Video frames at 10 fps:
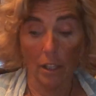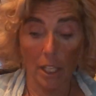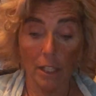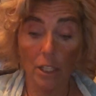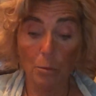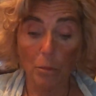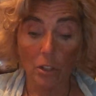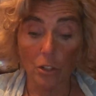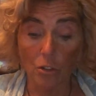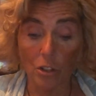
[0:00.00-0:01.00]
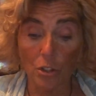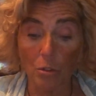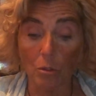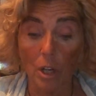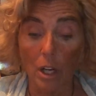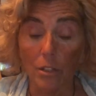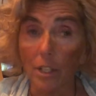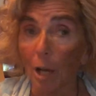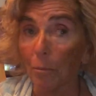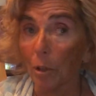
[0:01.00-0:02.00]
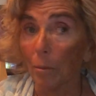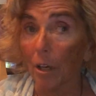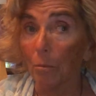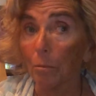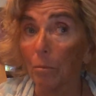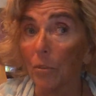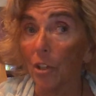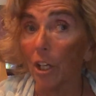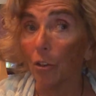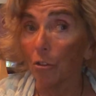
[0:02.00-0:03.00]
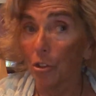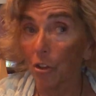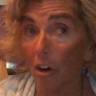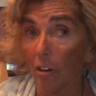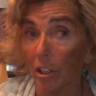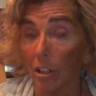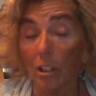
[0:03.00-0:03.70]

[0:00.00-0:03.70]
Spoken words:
In this book, there's also a topic about saying you're sorry.